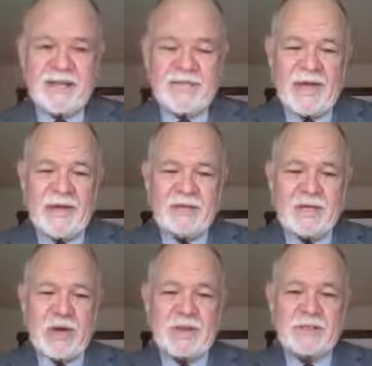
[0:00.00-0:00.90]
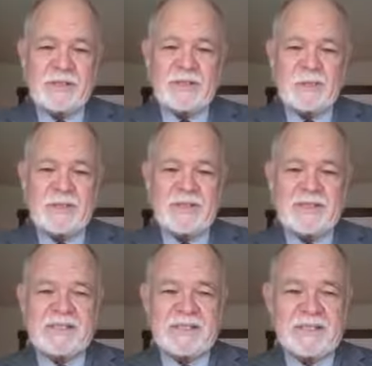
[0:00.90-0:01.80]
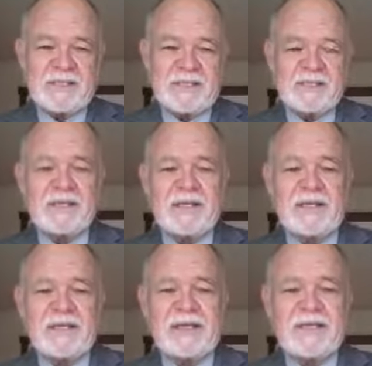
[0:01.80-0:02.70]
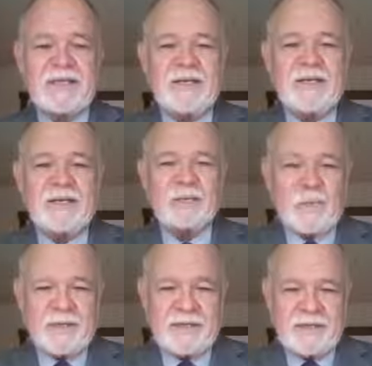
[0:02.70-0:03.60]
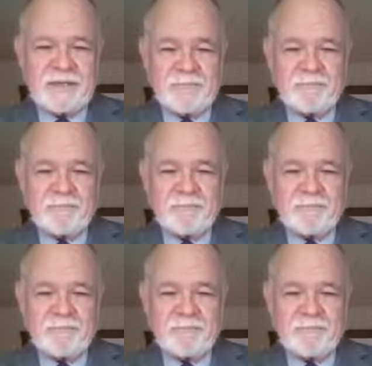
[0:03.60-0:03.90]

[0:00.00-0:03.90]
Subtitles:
that is August 26, 1920,